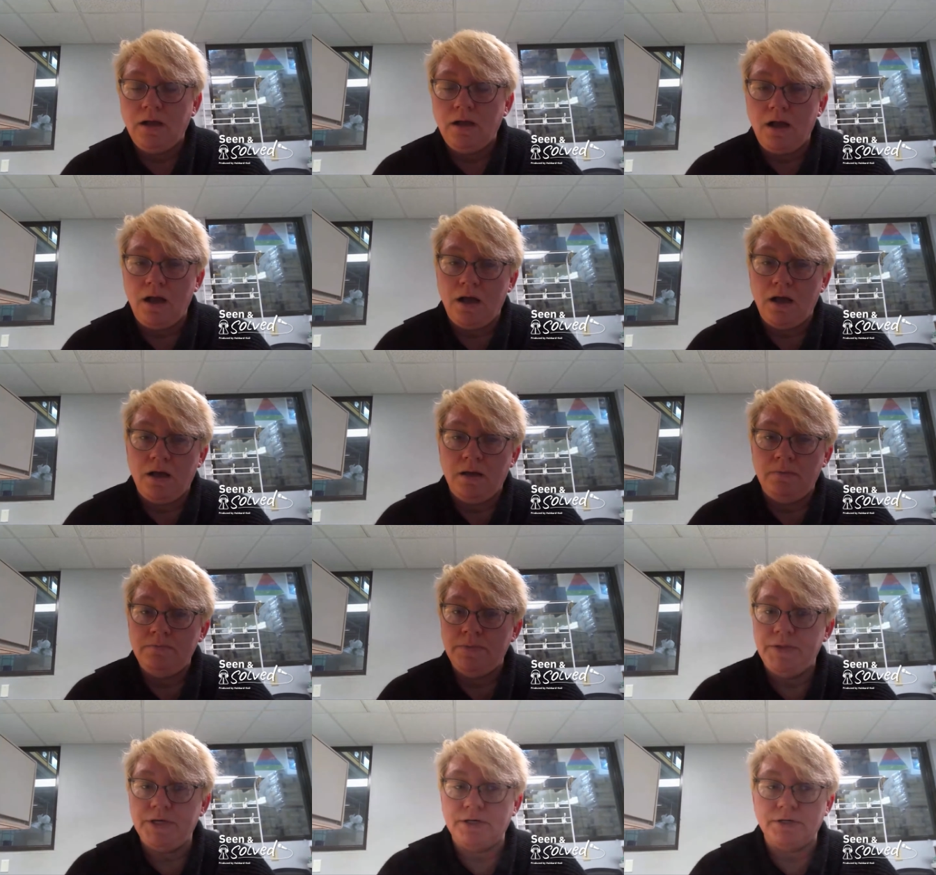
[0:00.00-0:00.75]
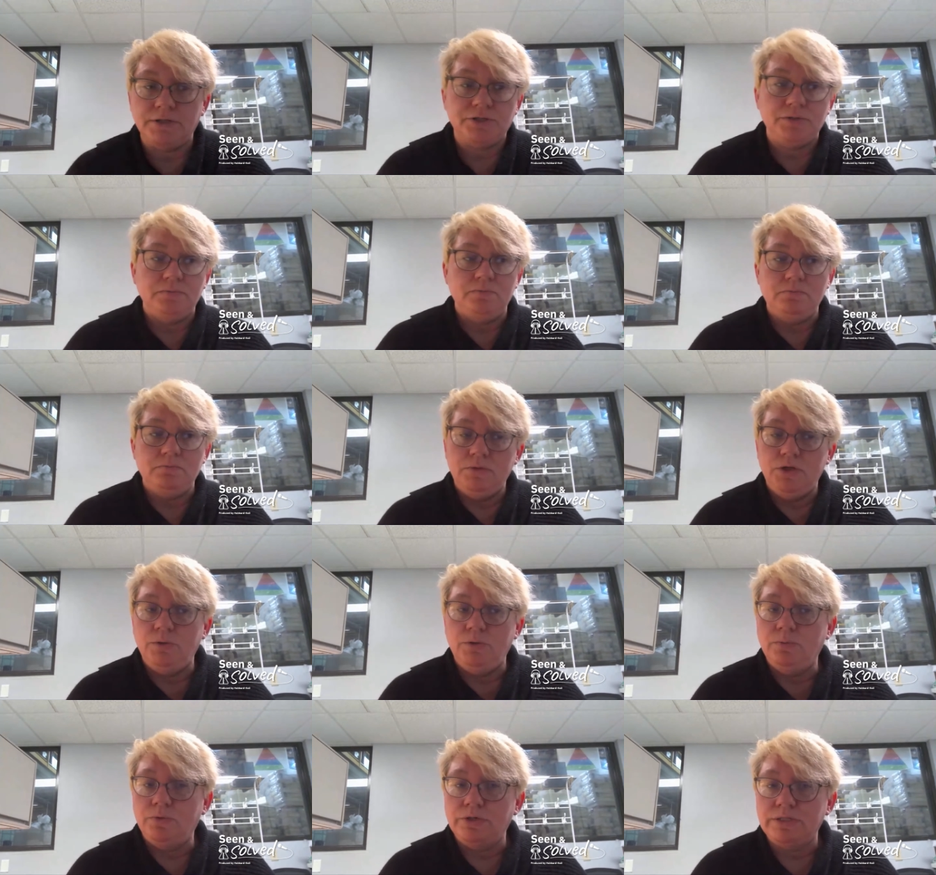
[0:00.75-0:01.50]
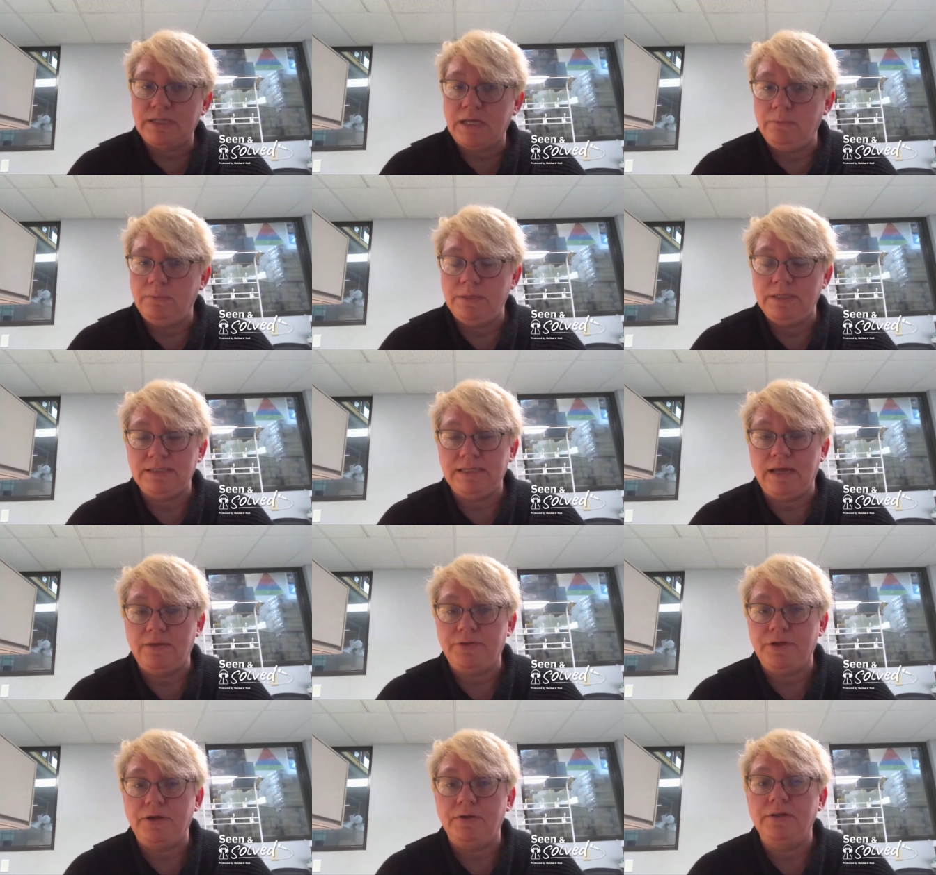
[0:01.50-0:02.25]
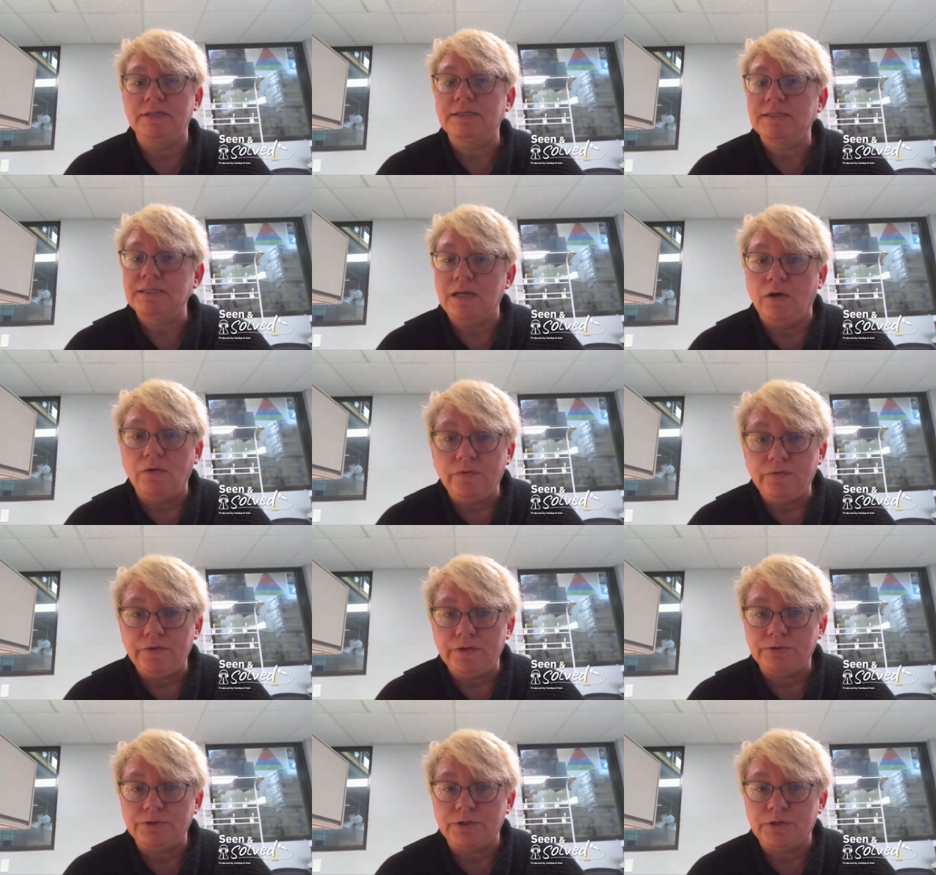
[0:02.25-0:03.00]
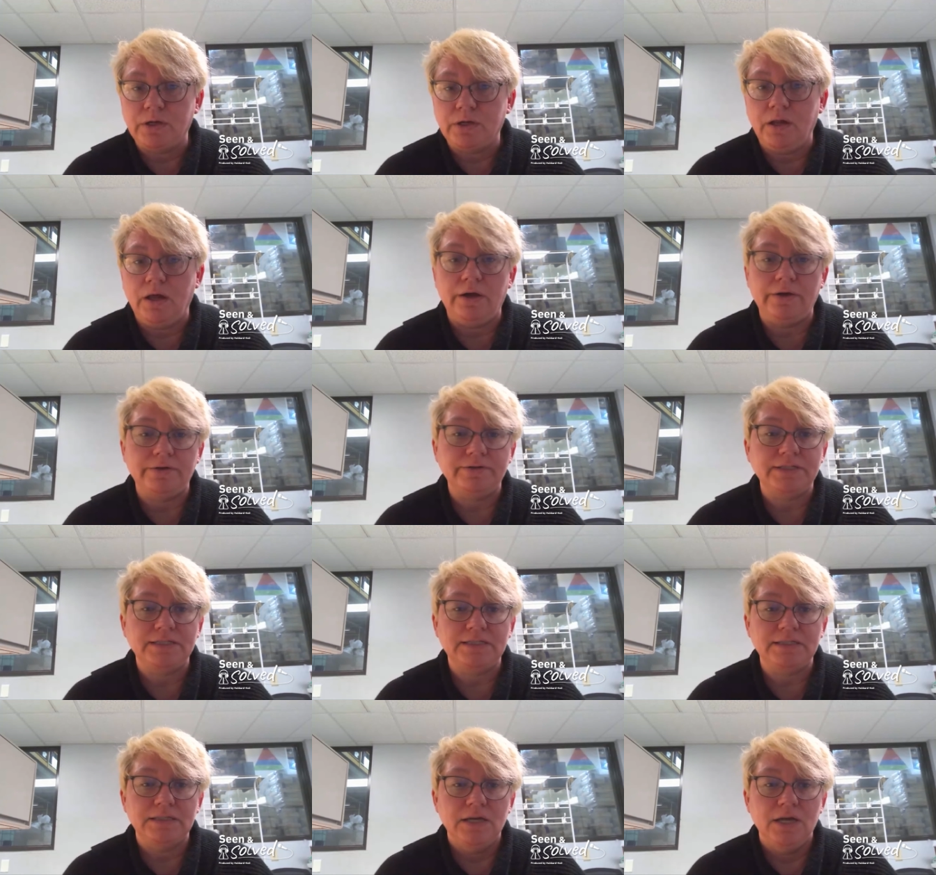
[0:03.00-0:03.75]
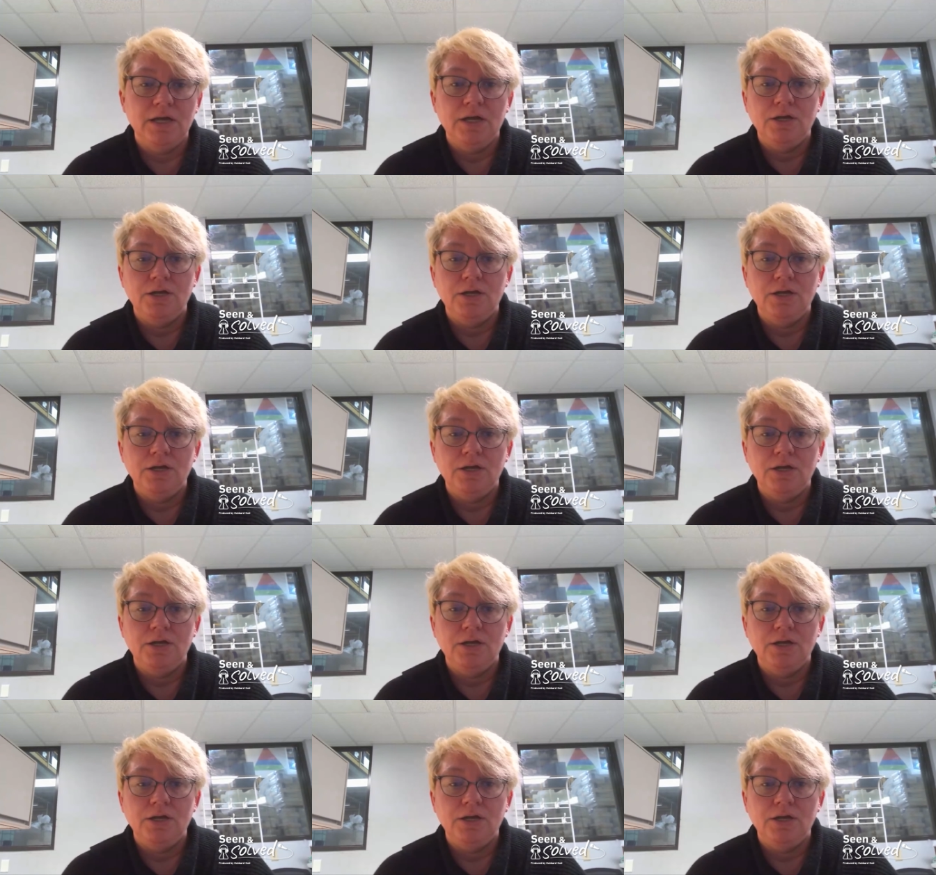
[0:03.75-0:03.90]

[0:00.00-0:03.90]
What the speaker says: There's numerous companies out there that sell filter cloths.